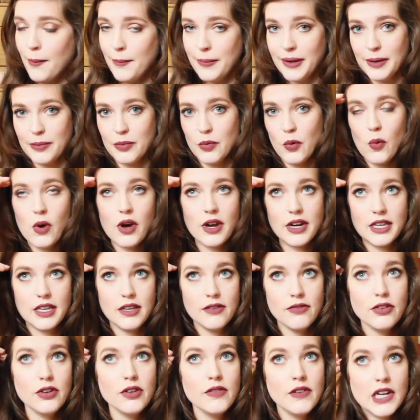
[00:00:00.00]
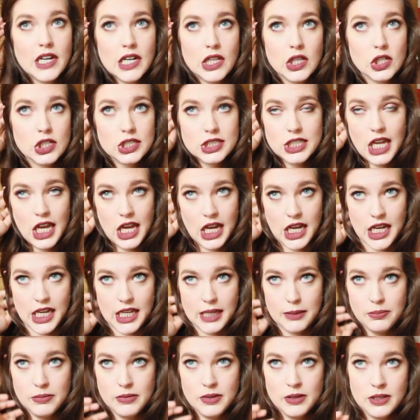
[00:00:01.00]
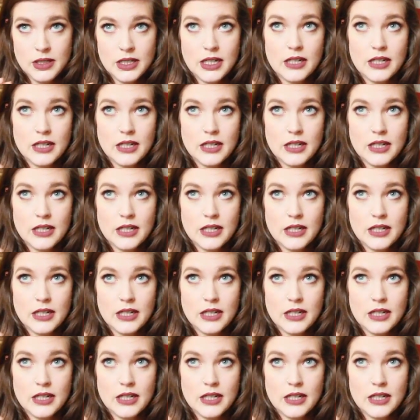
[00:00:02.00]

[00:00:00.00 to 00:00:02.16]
but I've been wanting it for a very long time,